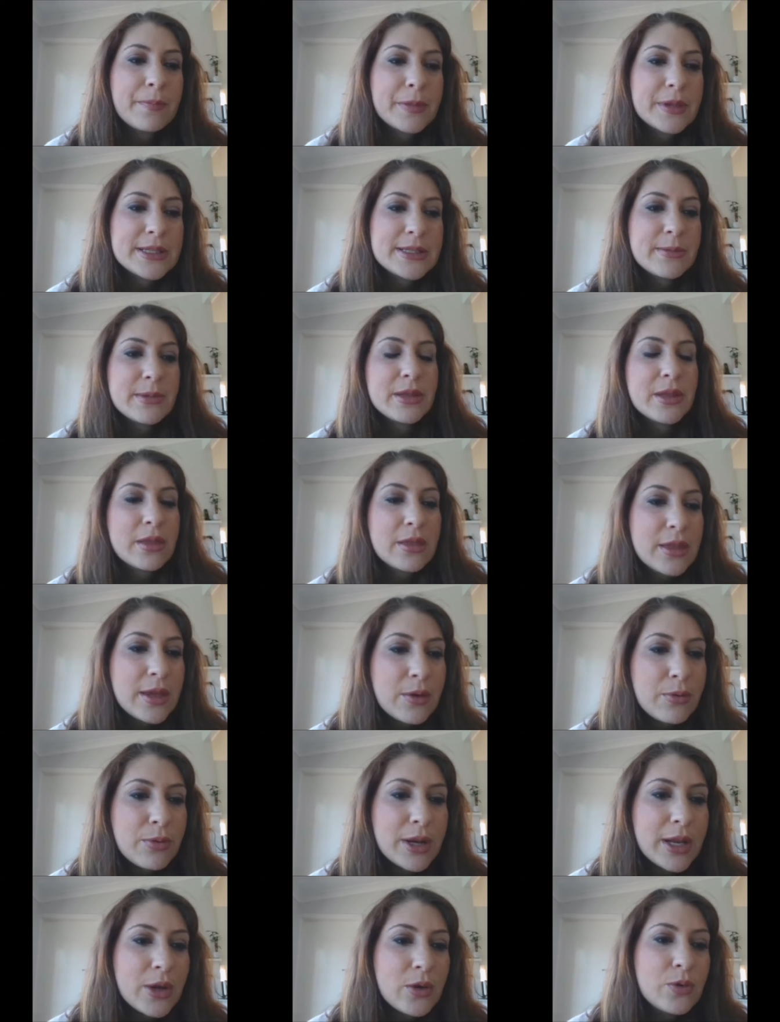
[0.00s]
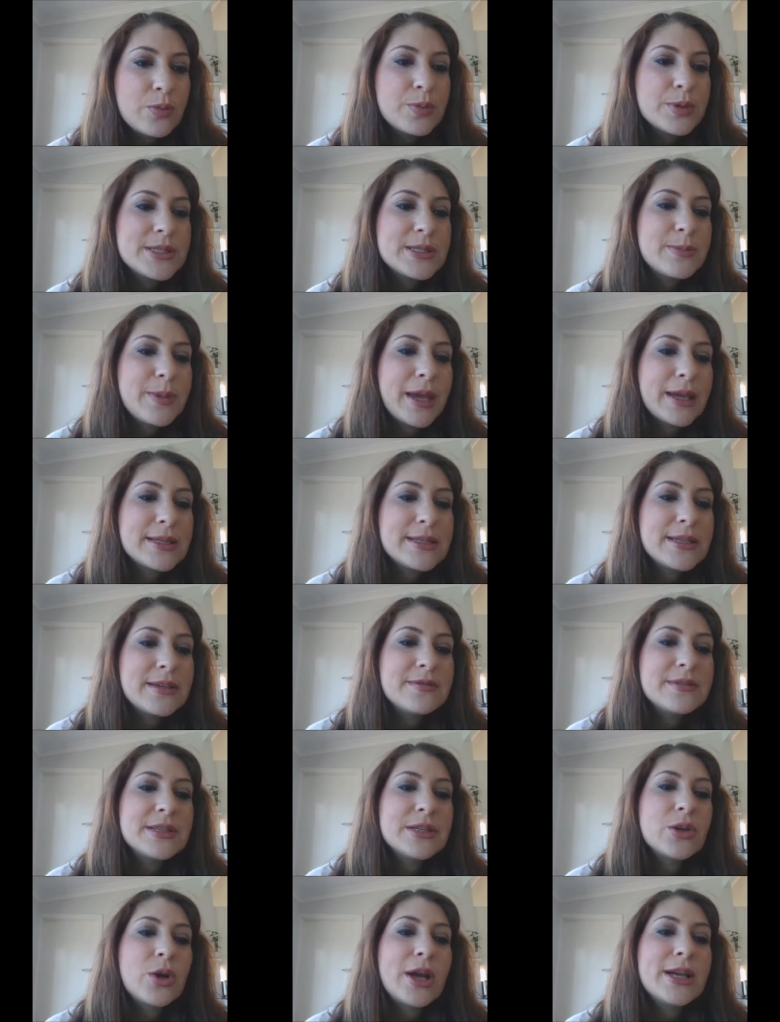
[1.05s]
some of the theoretical
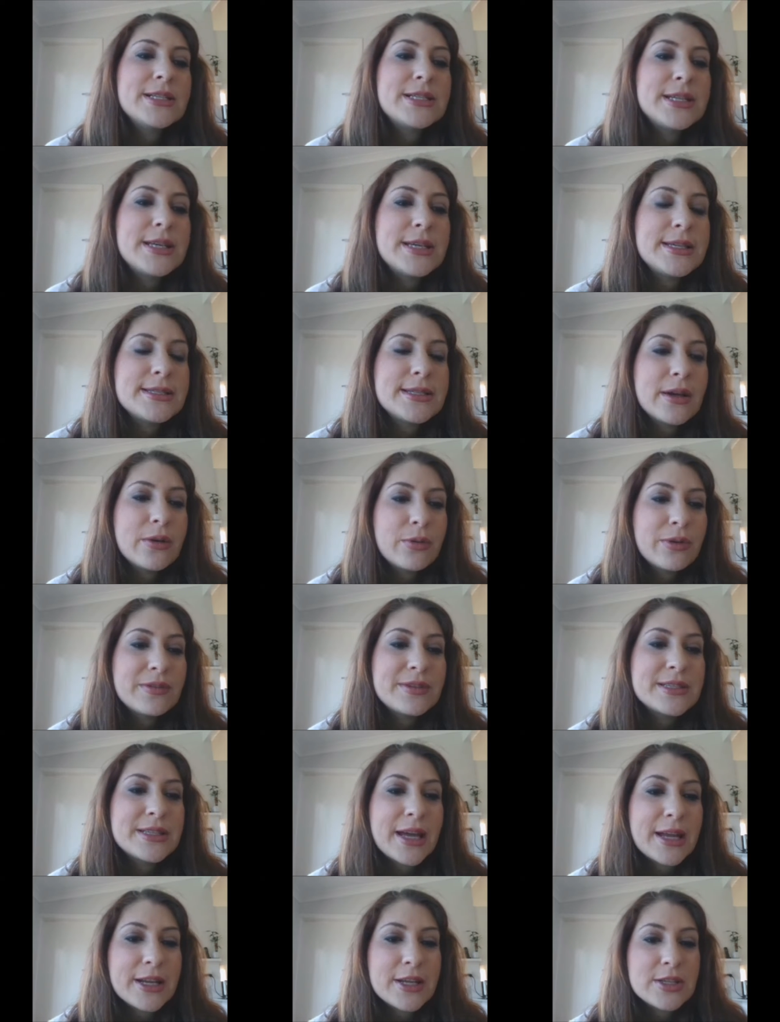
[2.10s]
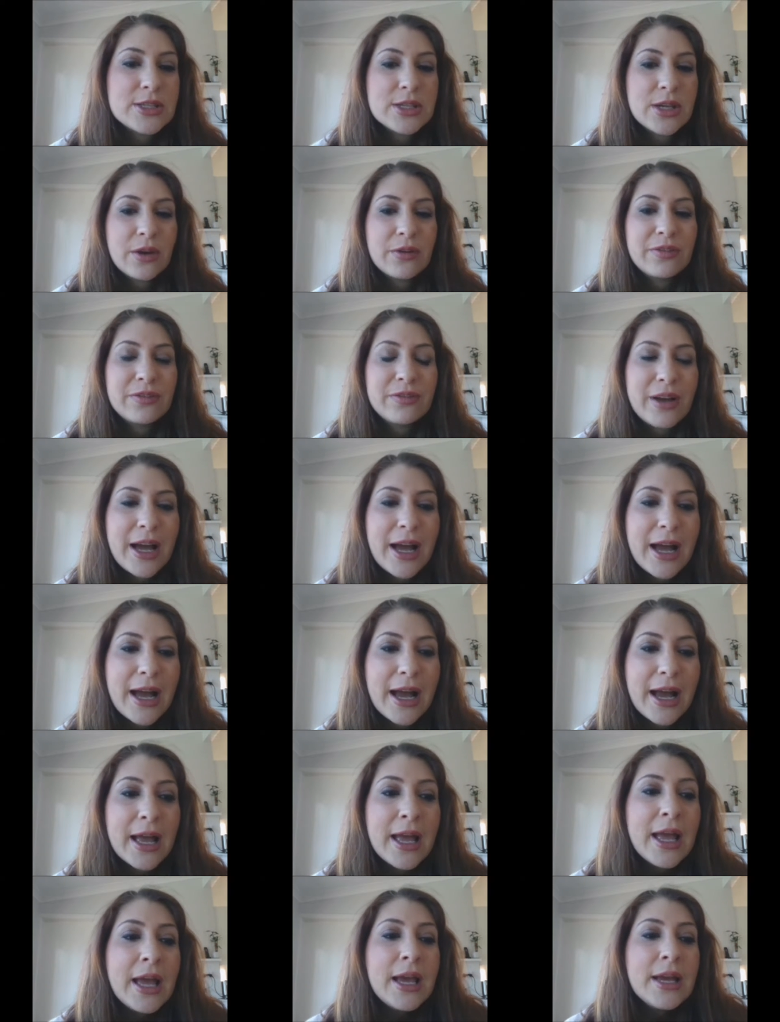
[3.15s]
perspectives and ideas that we've studied so
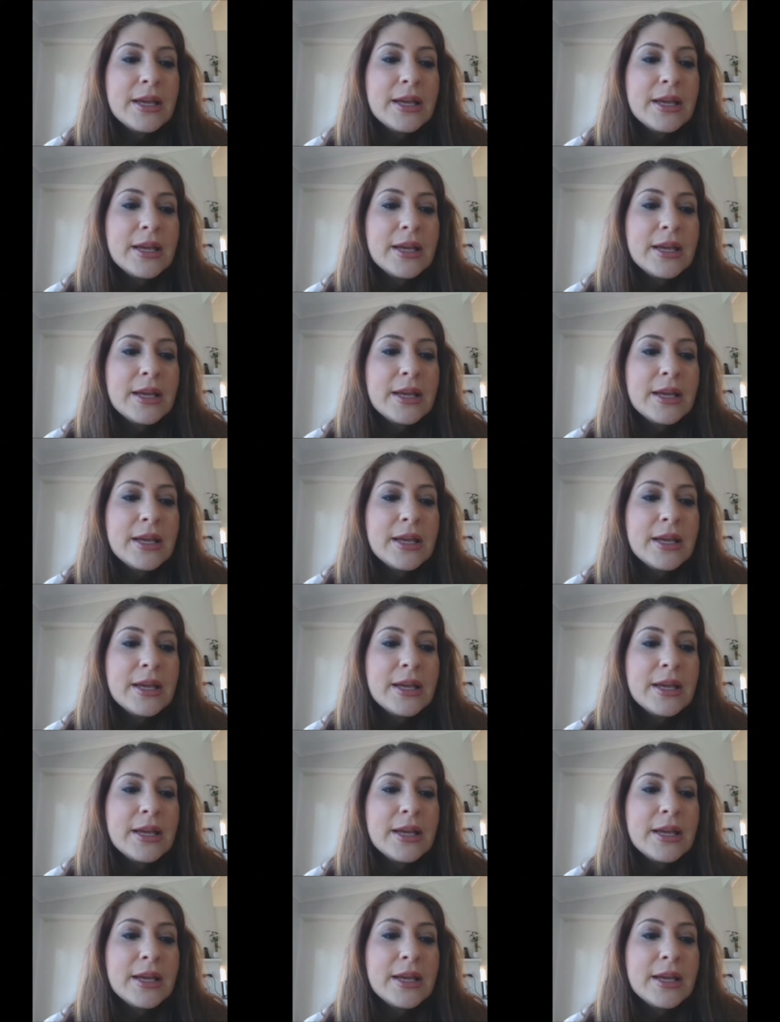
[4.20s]
far.